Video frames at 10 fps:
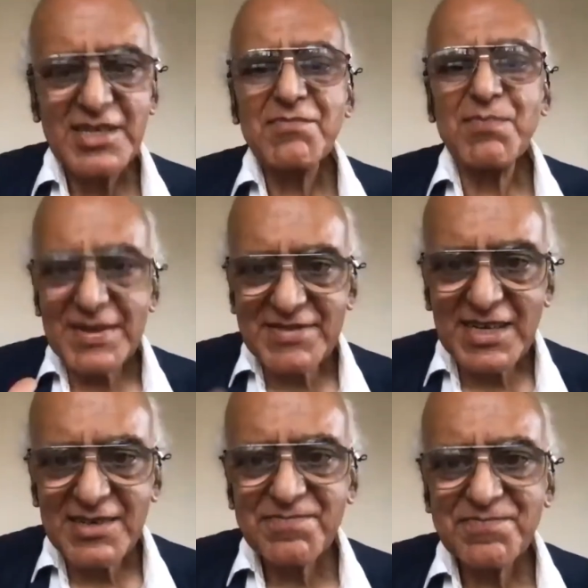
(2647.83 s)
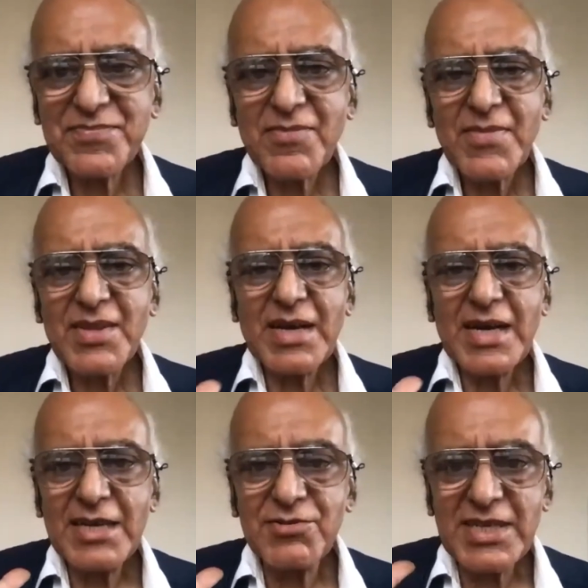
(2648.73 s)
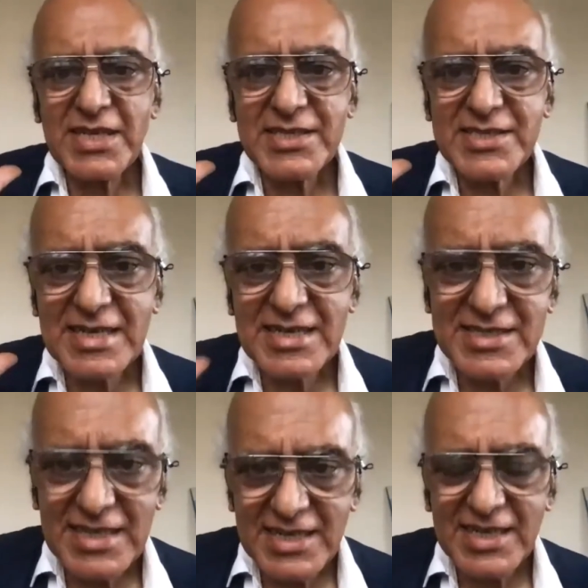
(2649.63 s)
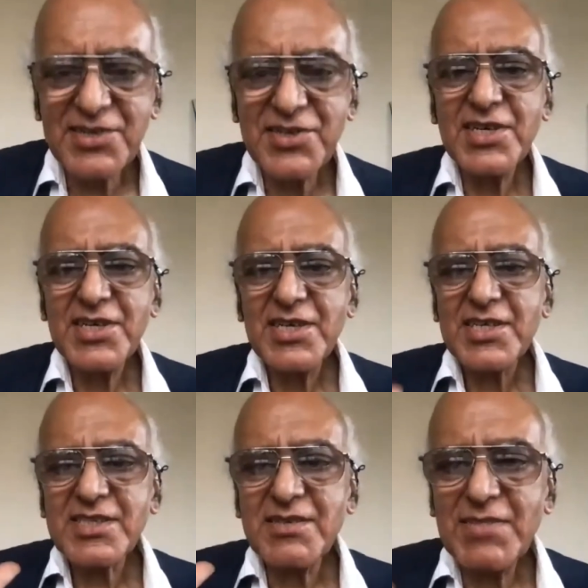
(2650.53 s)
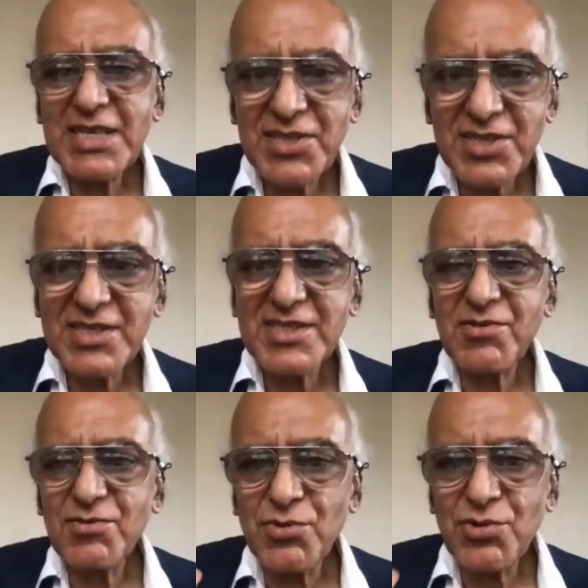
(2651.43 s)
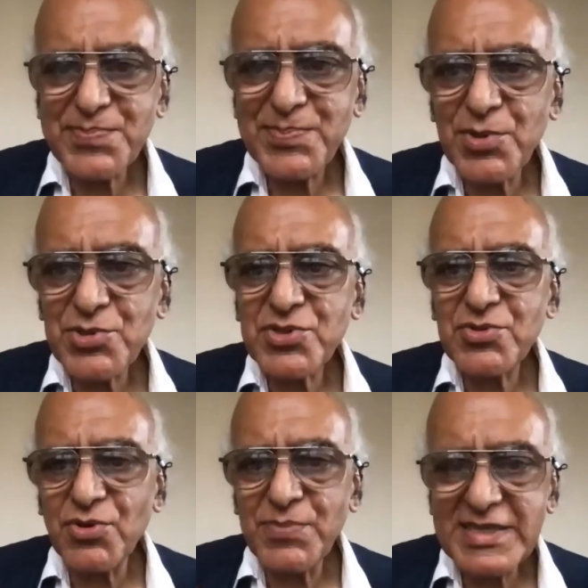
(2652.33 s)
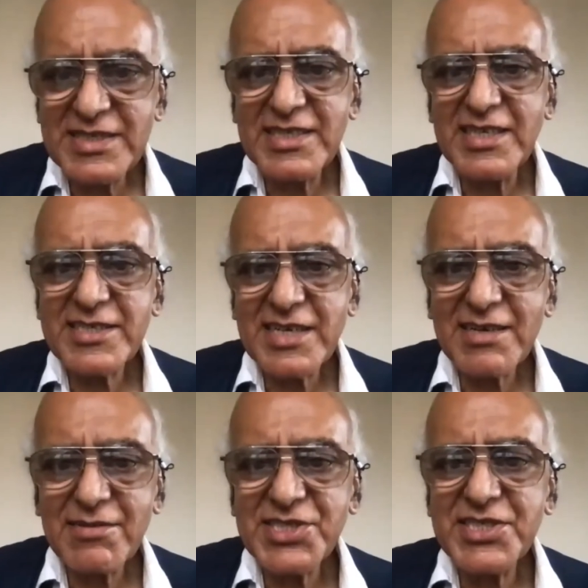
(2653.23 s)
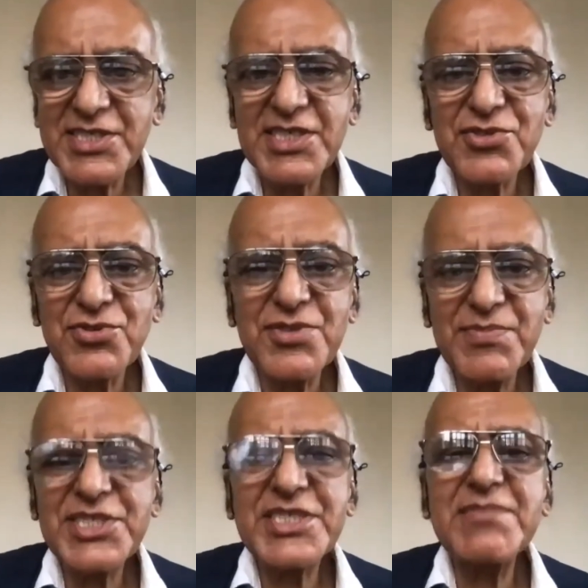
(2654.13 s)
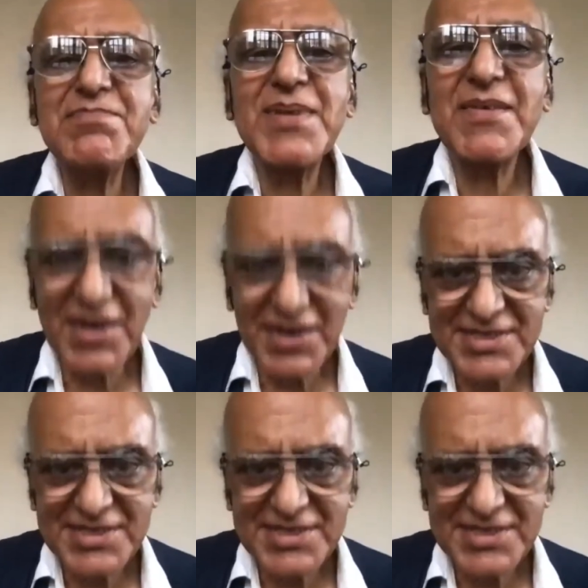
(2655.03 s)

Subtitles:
But then I would stress again, the method in the post-COVID English language teaching should be simplified.